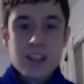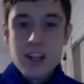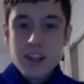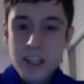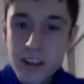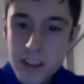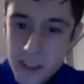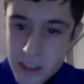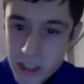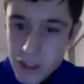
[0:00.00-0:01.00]
The character
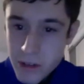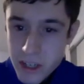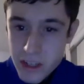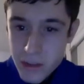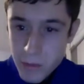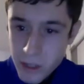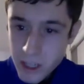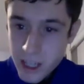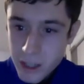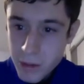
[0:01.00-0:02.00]
situations weren't
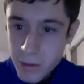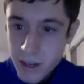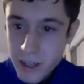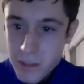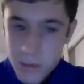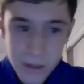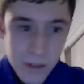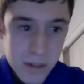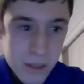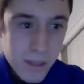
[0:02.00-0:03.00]
handled well. This movie
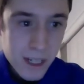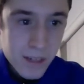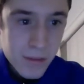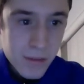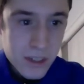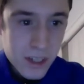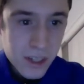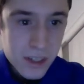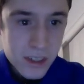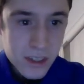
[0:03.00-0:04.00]
was a bit confusing on
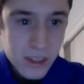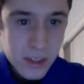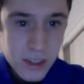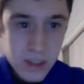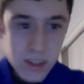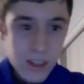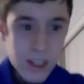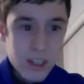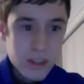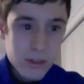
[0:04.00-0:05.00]
this
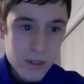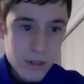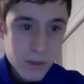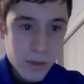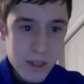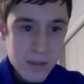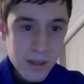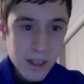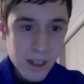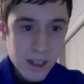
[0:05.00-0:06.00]
situation with
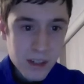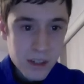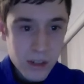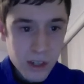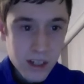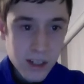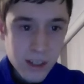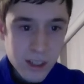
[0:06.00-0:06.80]
Resme, the daughter.